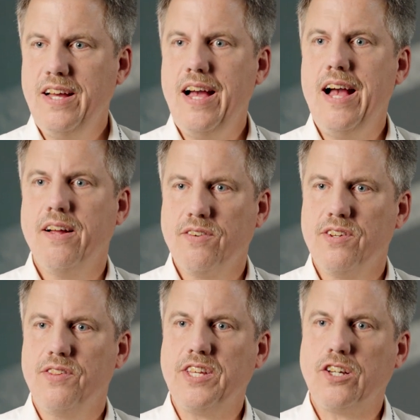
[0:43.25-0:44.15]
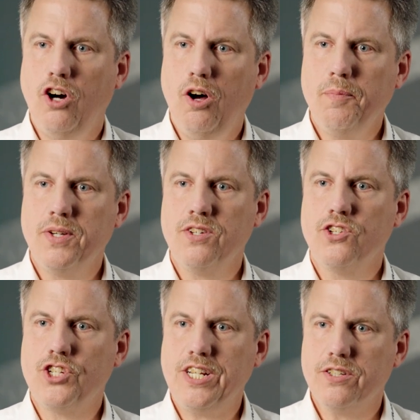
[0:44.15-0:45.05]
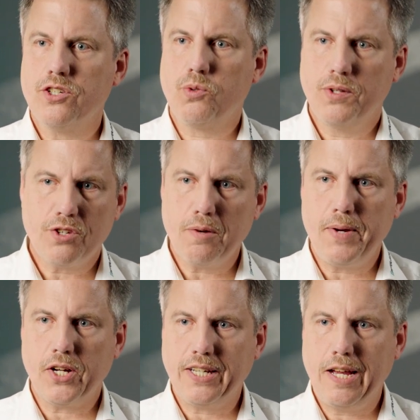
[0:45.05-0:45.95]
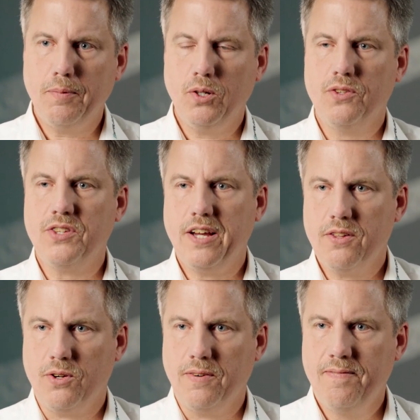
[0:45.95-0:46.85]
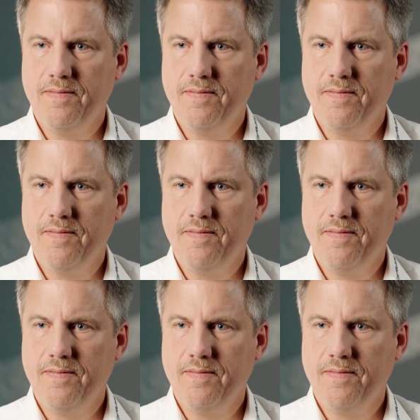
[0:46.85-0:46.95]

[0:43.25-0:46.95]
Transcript: and the common shielded twisted pair cable on the other.